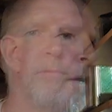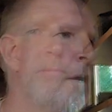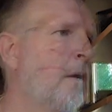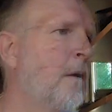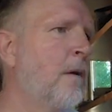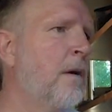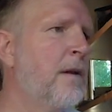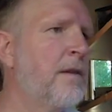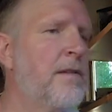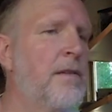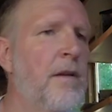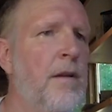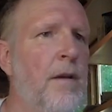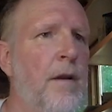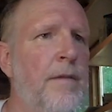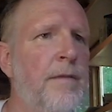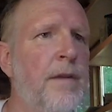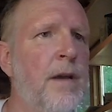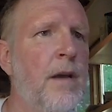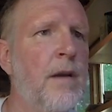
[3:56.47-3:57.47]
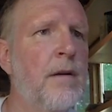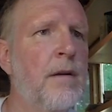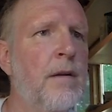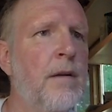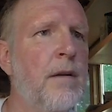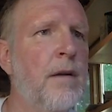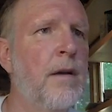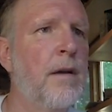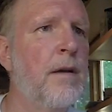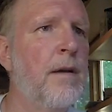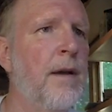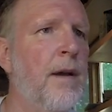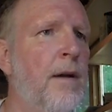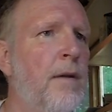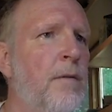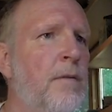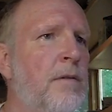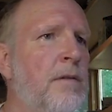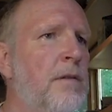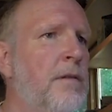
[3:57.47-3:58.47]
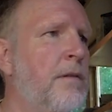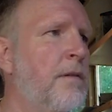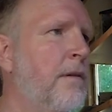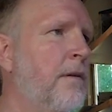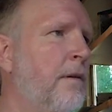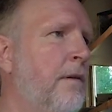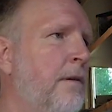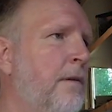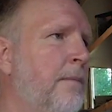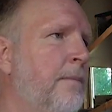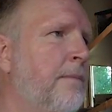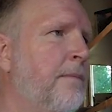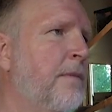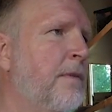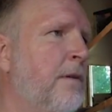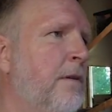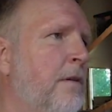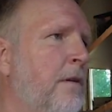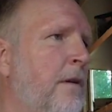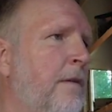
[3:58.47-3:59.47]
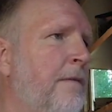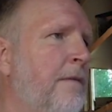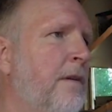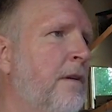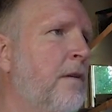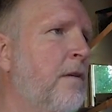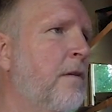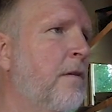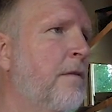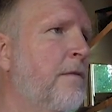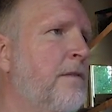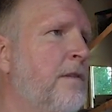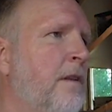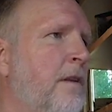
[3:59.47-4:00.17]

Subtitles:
Alright, so now I've got her cut out. Turn off the curves